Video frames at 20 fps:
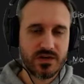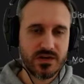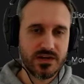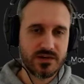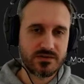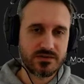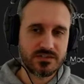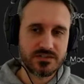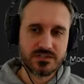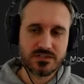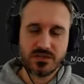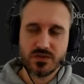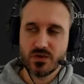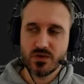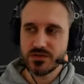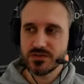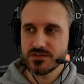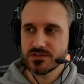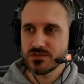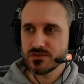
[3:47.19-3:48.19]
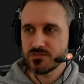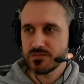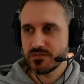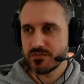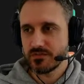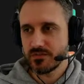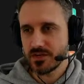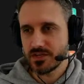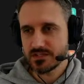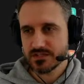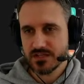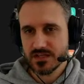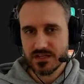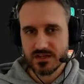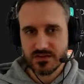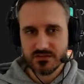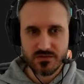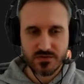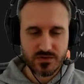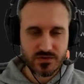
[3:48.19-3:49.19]
now it's loading super fast,
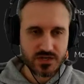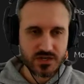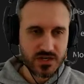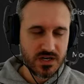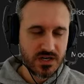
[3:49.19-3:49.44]
like for